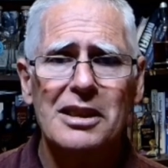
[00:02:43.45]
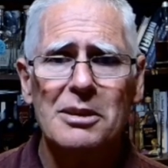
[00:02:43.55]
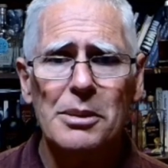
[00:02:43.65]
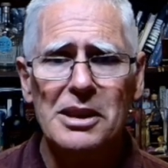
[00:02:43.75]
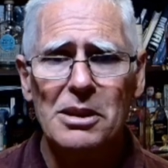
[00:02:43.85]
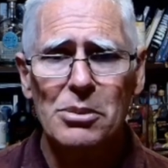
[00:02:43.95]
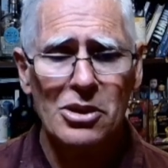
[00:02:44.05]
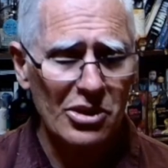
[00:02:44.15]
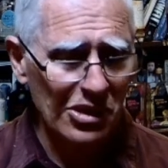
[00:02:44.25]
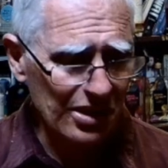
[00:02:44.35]
as a mixer
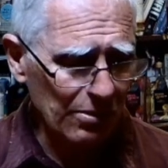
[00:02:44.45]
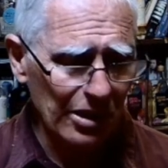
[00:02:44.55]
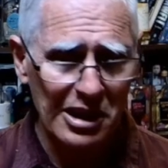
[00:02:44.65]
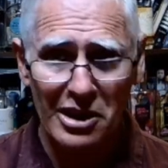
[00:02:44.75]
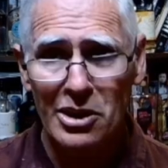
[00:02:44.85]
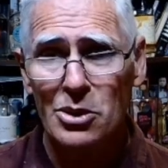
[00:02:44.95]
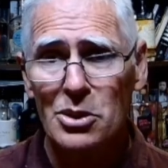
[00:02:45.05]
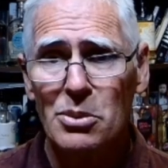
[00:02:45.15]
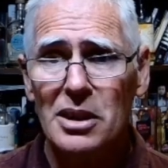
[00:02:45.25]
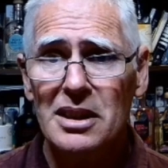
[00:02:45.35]
because you're simply going to
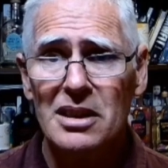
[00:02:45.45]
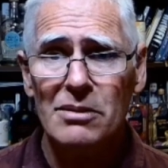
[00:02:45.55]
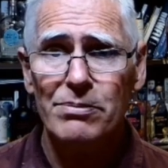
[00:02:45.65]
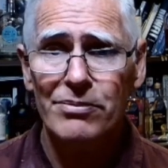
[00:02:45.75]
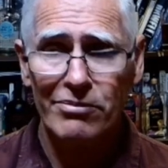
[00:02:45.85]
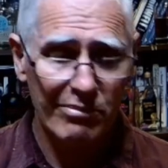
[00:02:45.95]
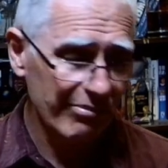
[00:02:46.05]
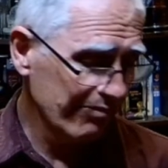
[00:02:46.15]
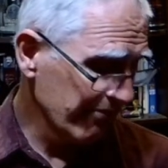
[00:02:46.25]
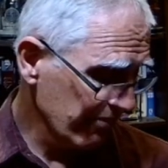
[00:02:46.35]
lose what is a
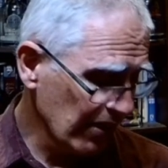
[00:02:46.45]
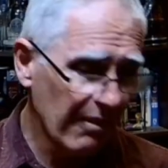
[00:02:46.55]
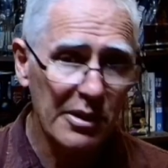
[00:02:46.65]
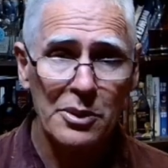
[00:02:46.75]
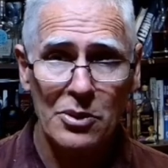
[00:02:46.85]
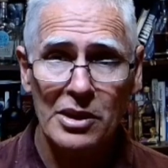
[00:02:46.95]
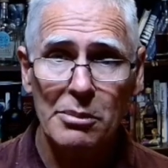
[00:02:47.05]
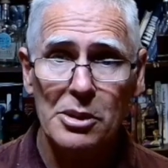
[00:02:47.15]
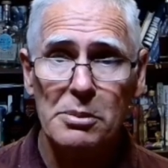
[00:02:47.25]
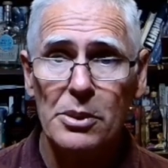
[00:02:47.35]
very
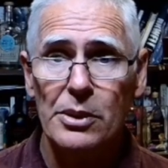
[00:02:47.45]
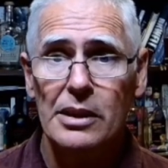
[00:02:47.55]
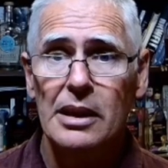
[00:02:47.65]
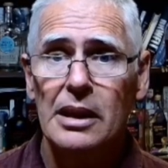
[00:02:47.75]
drinkable spirit.